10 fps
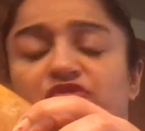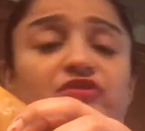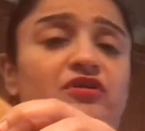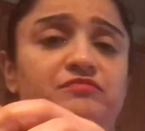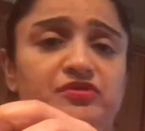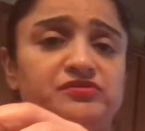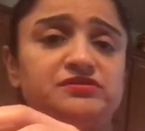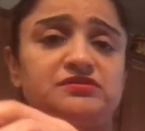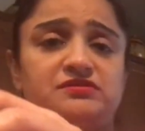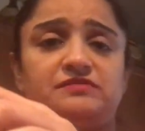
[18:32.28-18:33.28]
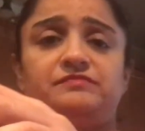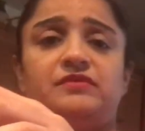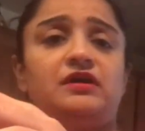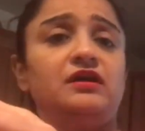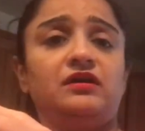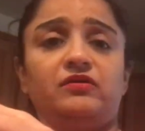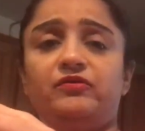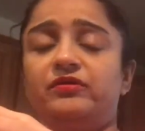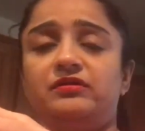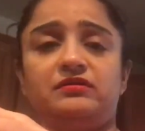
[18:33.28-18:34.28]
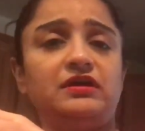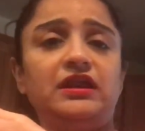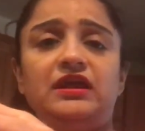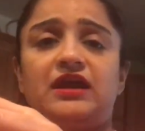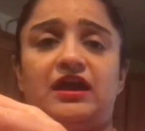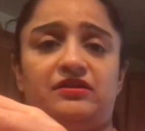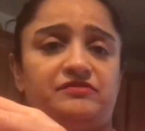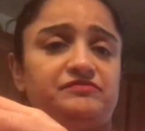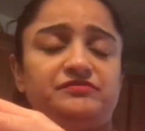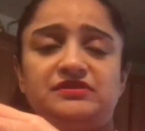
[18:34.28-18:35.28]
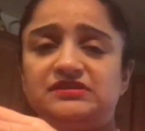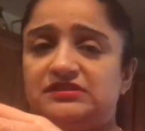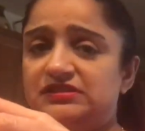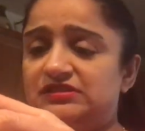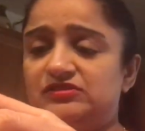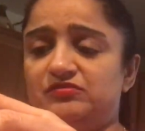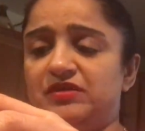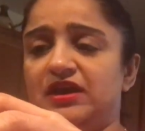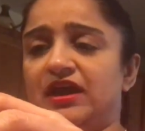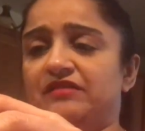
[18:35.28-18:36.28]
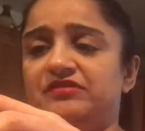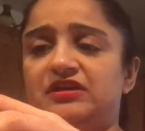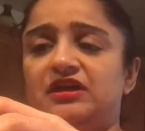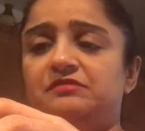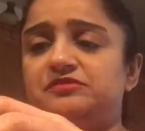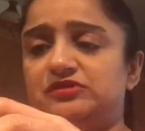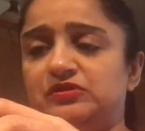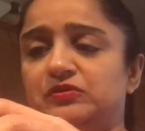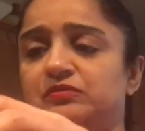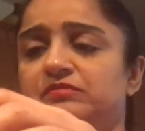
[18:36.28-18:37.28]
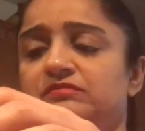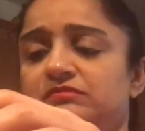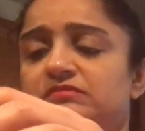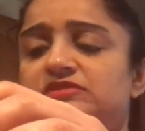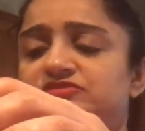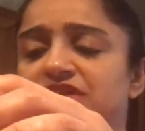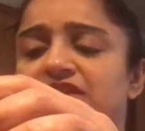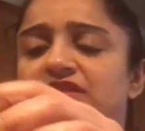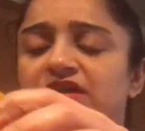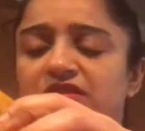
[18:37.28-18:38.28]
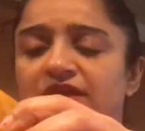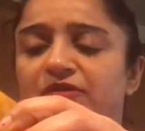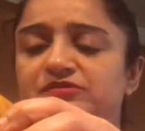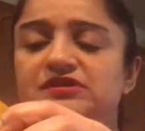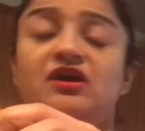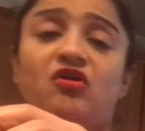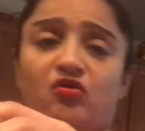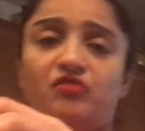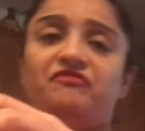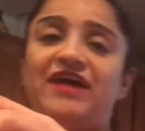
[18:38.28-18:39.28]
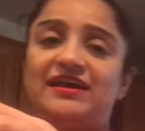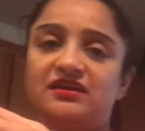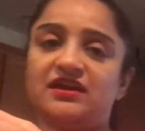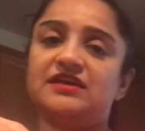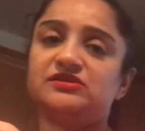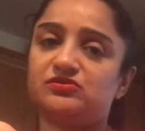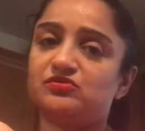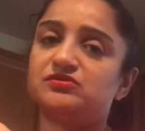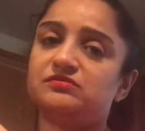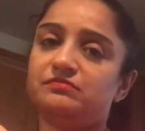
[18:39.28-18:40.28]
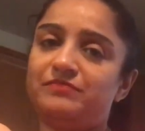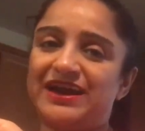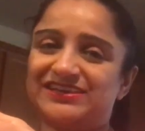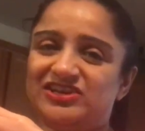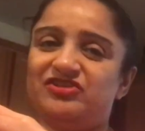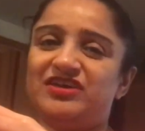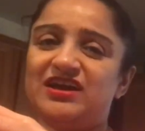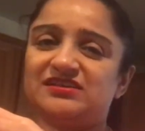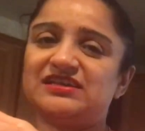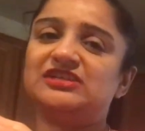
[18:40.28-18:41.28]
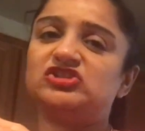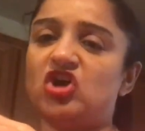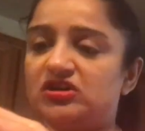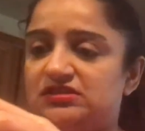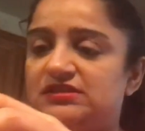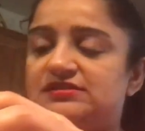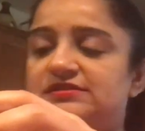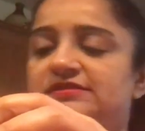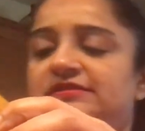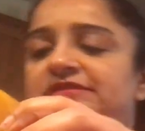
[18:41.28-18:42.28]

your immune system or any kind of diseases you may have. It helps you strengthen those or fight against those bacterias and toxics.